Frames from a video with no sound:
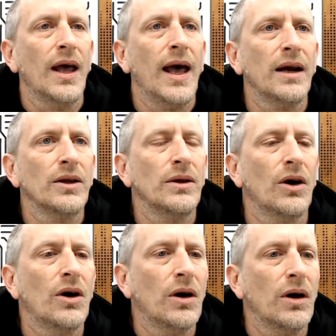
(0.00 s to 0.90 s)

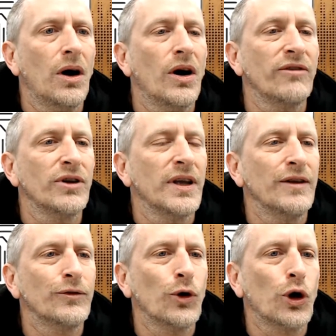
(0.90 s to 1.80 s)

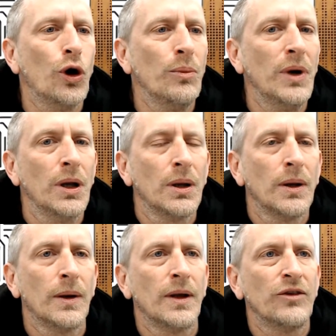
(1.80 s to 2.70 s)
alan-heath.com.
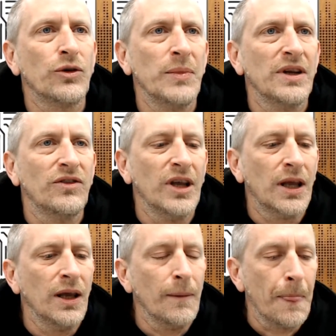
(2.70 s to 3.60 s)
Submit a
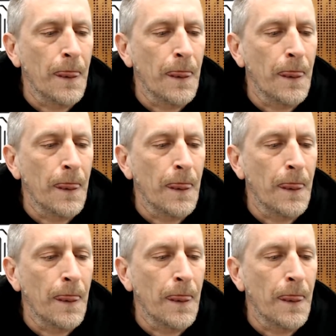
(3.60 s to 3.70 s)
ticket.